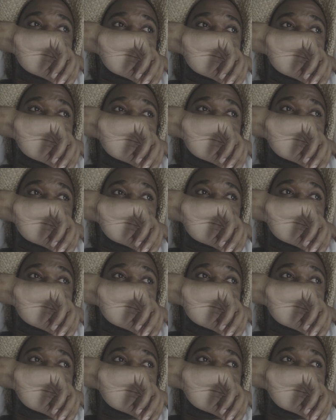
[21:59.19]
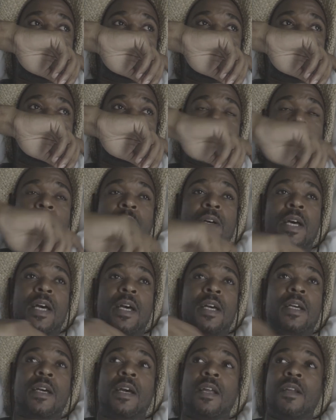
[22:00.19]
I don't know
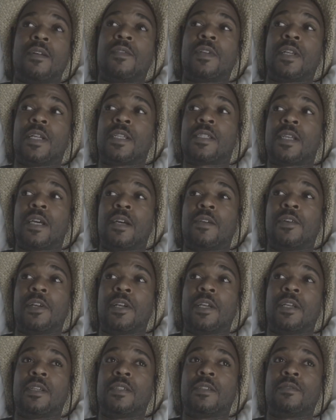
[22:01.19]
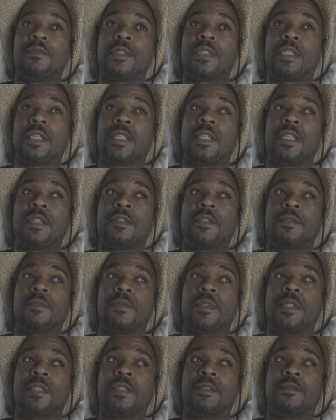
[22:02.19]
how I got off on that tirade. One thing left and
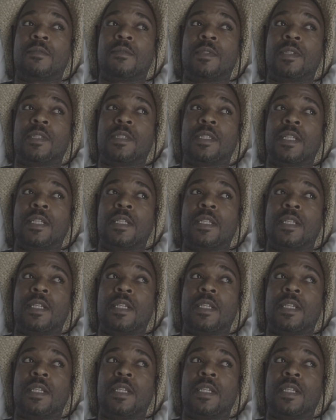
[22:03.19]
one thing